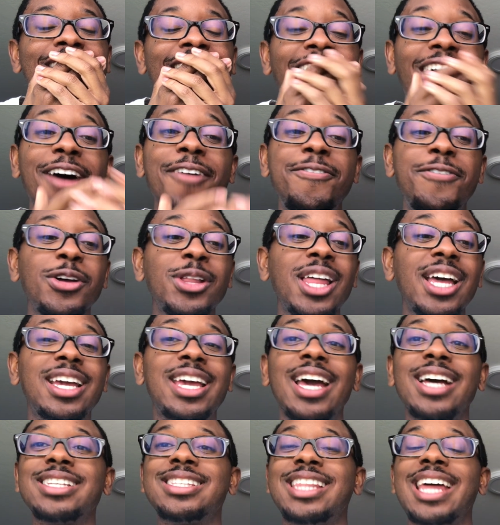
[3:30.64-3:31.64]
I feel
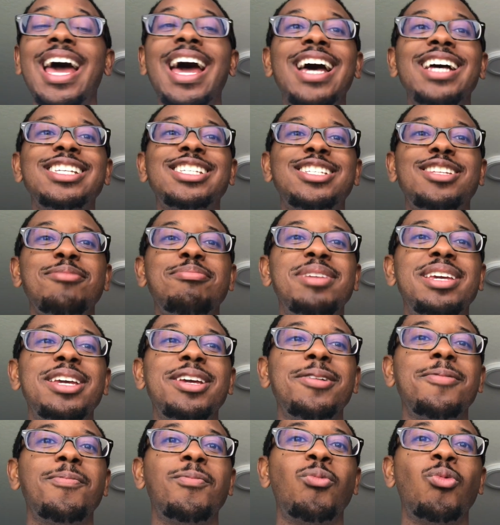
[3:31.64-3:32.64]
like that has to
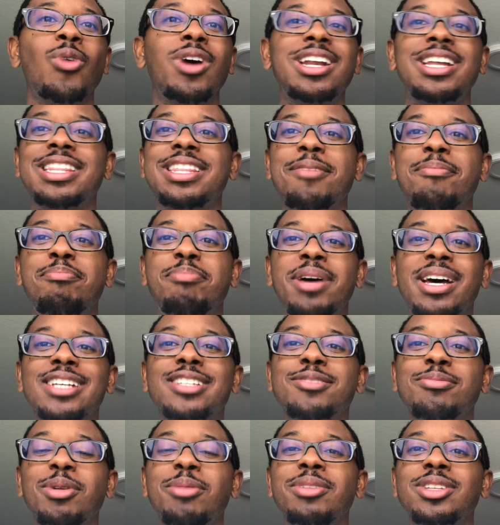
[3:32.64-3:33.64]
be one of the
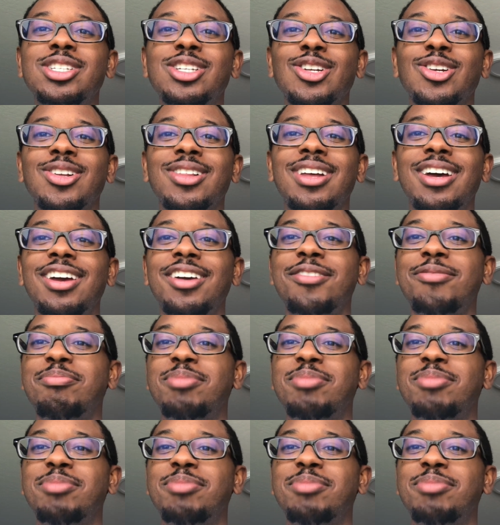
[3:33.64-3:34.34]
best moments in your life,